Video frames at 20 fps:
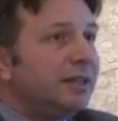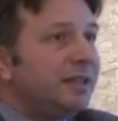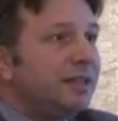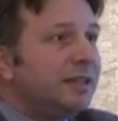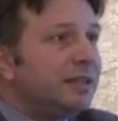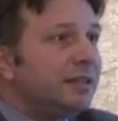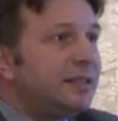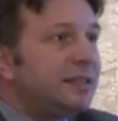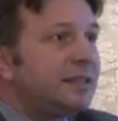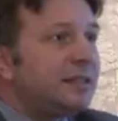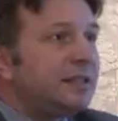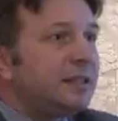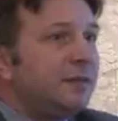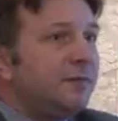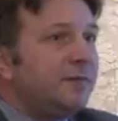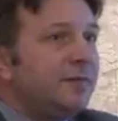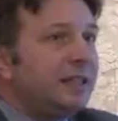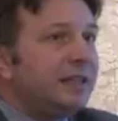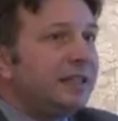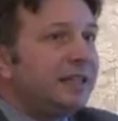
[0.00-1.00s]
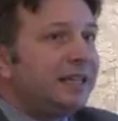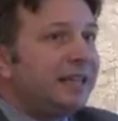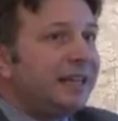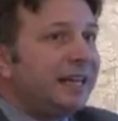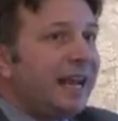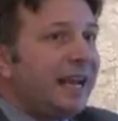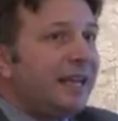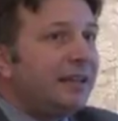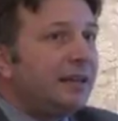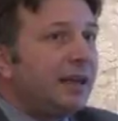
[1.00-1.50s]
this system will
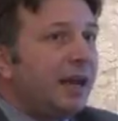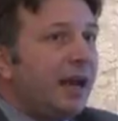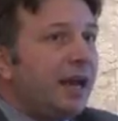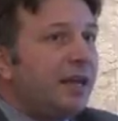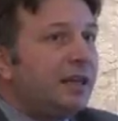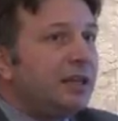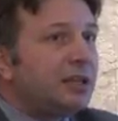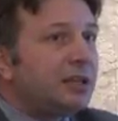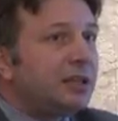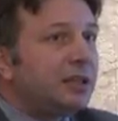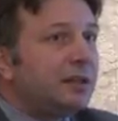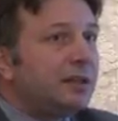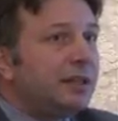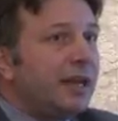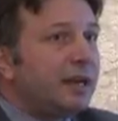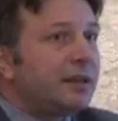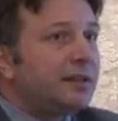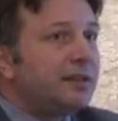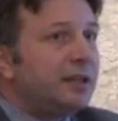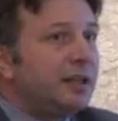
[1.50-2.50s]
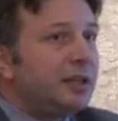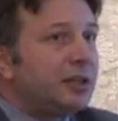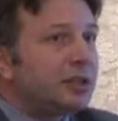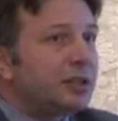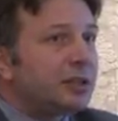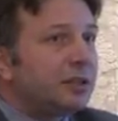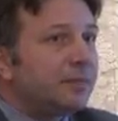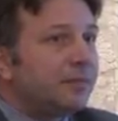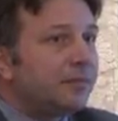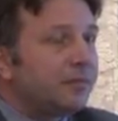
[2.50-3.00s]
create additional
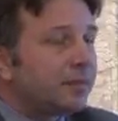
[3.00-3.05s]
taxation.